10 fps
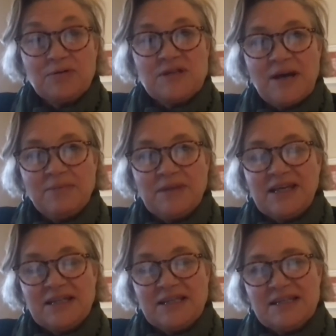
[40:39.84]
up
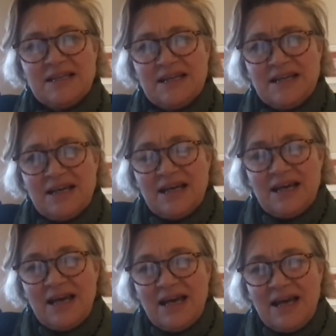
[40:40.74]
need.
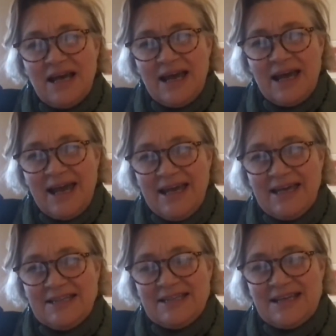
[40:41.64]

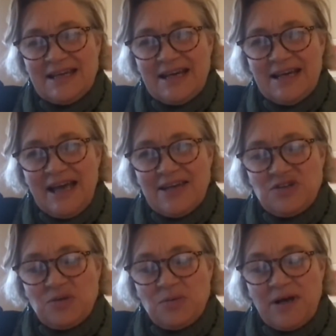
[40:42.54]
And as
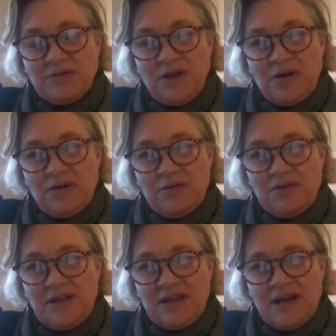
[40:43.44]
you well know,
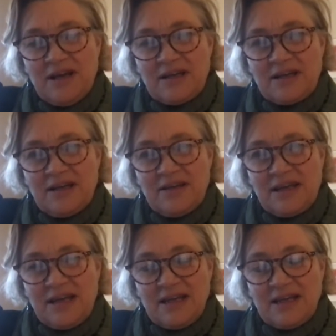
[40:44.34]
the
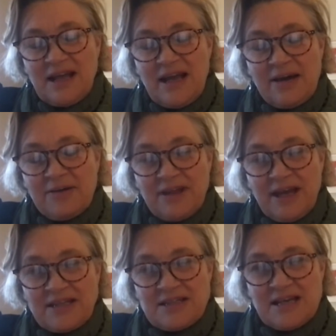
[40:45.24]
Canada Health
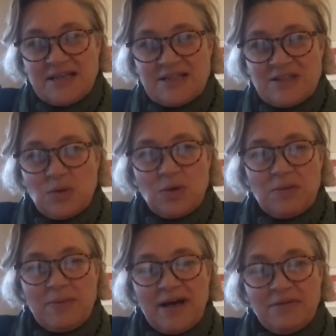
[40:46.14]
Act does talk
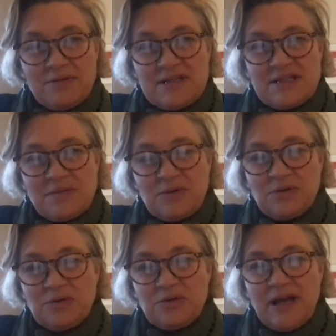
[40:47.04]
about
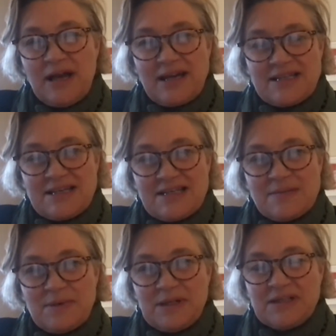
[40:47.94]
reasonable
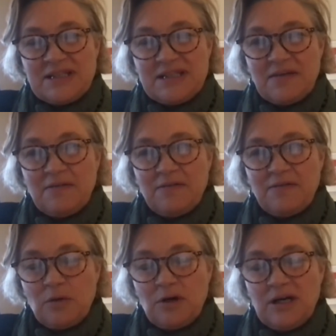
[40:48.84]
accessibility
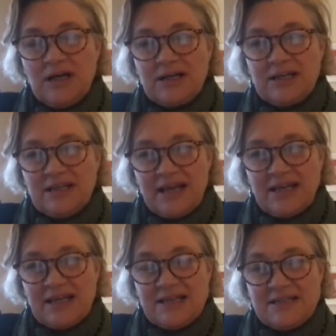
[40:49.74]
for
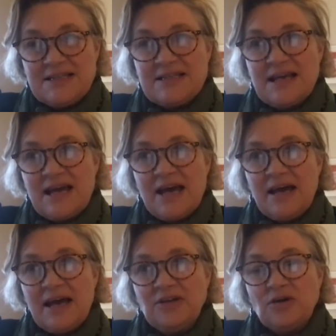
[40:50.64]
Canadians,
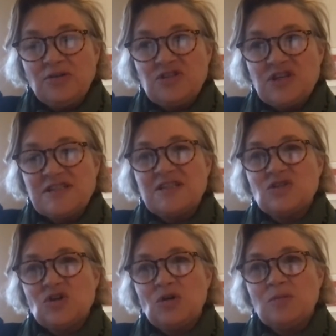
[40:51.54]
and not just in
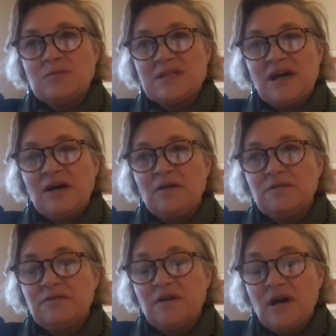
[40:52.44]
terms of